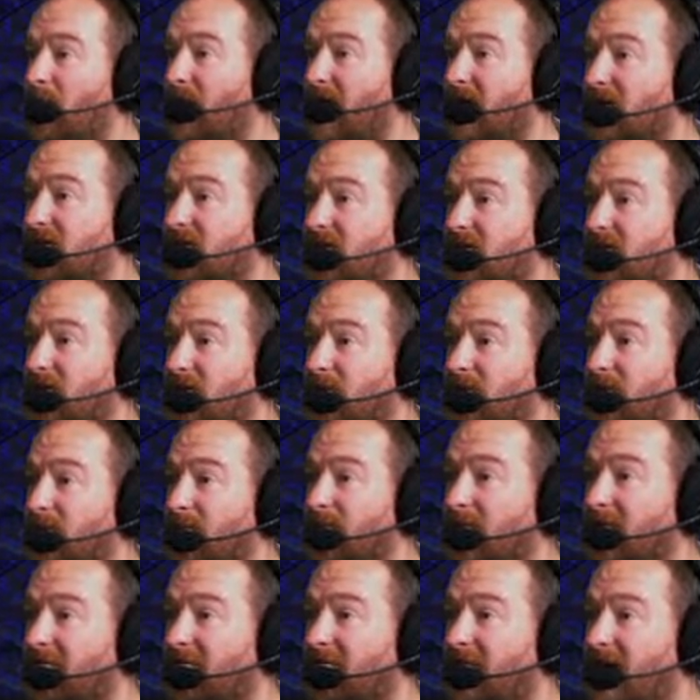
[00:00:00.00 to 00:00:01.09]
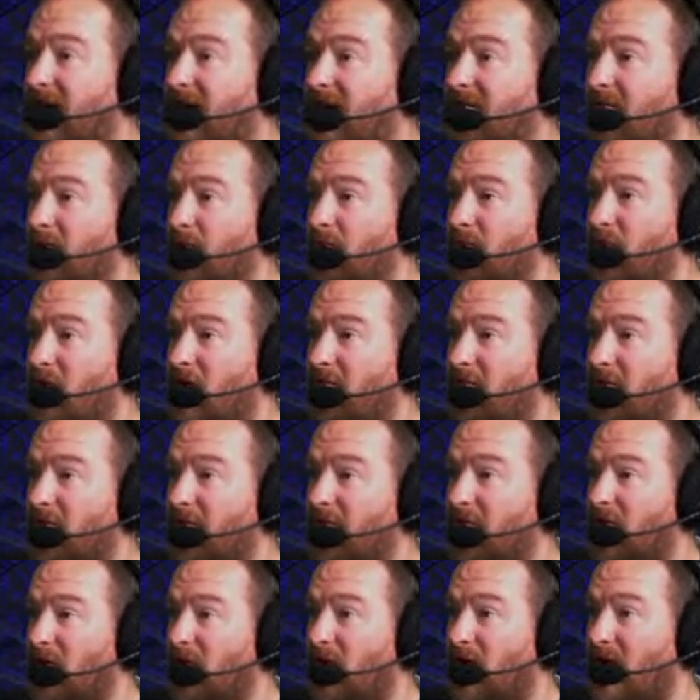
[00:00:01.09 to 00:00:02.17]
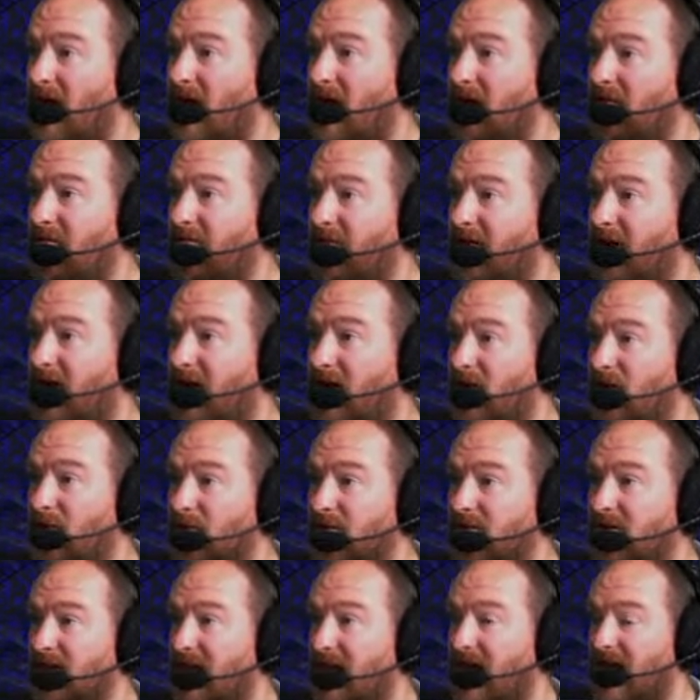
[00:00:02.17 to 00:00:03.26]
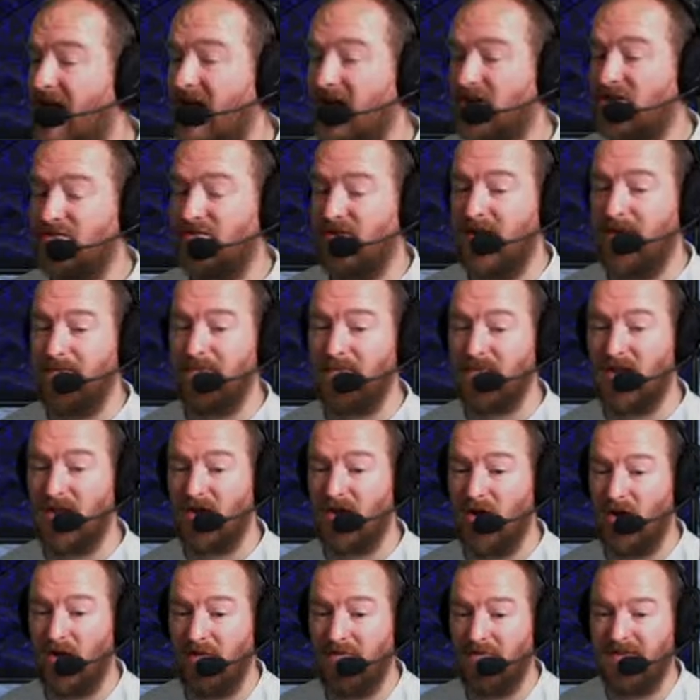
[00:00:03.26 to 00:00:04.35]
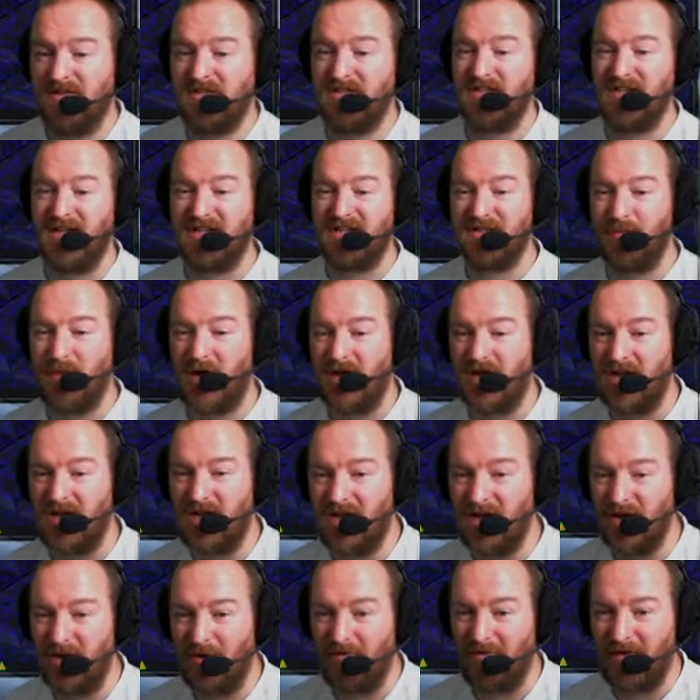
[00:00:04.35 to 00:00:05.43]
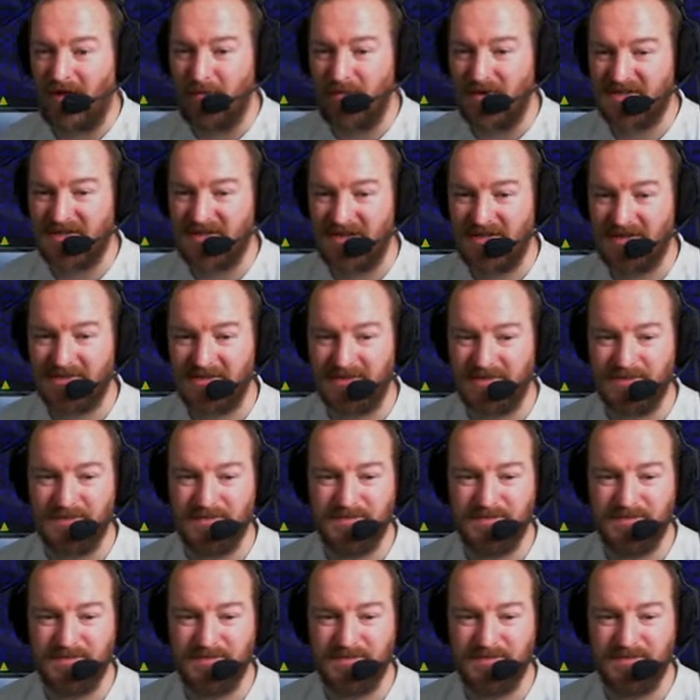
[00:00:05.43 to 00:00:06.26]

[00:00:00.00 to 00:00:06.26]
back to you. 5 Bravo 4 Alpha Hotel X-ray Golf 6 Mike November Delta.